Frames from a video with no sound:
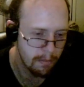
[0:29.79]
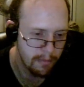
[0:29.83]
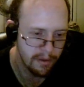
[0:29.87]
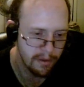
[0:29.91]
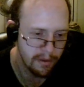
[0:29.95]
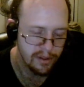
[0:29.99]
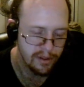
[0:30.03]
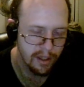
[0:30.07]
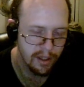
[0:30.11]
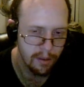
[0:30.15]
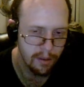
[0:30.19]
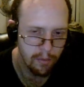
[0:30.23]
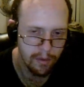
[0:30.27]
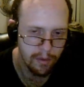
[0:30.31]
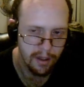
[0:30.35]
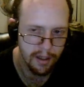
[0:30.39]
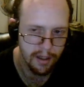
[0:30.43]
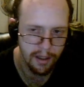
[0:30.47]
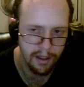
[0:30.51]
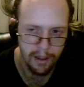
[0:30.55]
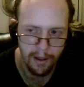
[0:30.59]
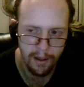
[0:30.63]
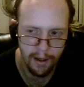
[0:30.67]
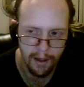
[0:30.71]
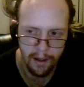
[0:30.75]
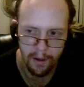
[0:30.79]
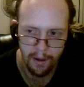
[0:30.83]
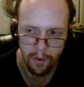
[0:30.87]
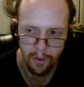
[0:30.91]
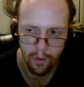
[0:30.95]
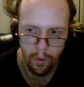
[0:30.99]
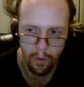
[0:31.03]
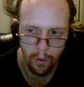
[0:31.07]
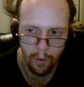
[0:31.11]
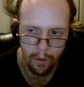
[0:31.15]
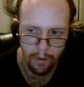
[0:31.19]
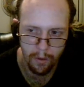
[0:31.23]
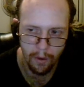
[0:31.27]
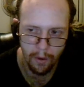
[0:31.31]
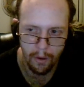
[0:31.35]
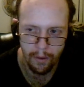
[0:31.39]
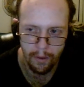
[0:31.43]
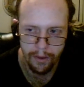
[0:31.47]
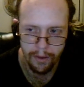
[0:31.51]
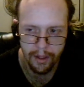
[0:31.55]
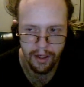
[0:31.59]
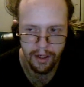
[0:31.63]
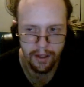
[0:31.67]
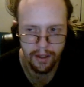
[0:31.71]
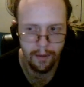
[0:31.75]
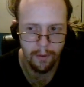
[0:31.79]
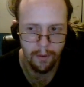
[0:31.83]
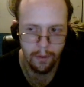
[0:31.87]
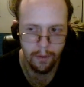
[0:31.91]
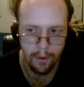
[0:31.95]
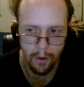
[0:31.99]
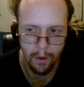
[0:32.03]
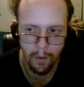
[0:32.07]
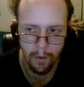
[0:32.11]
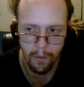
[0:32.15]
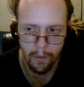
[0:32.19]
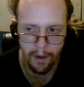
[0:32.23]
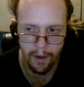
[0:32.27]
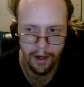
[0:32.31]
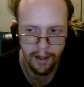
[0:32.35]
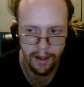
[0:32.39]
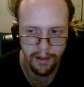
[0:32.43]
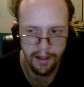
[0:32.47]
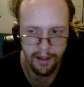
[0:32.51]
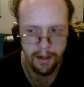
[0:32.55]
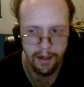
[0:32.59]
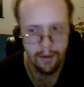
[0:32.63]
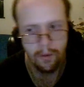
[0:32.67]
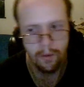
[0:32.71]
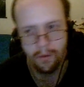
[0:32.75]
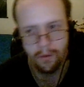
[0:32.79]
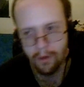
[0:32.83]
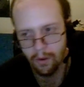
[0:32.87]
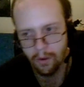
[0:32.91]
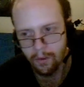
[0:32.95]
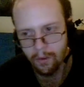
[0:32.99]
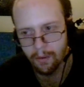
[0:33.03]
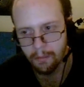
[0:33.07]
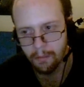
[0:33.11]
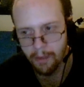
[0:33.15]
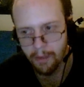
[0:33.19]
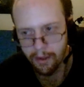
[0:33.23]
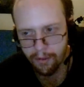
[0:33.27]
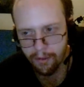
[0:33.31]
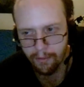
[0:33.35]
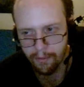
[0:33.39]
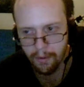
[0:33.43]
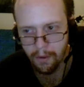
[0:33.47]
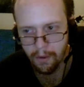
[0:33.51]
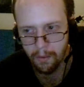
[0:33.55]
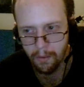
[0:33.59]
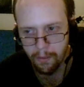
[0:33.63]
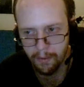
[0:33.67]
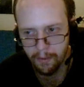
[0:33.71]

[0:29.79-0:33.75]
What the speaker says: It's like when I get a head cold, I'll think it'll go away, and then it'll go to my throat,